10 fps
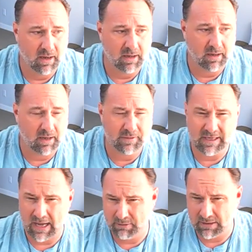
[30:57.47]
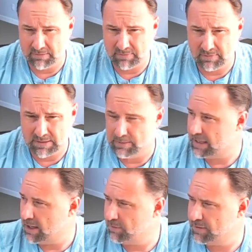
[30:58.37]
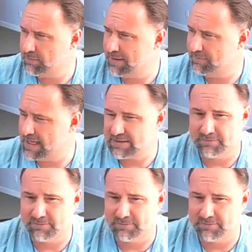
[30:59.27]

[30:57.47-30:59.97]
Uh, I think I'm going to speak. I don't think we have a guest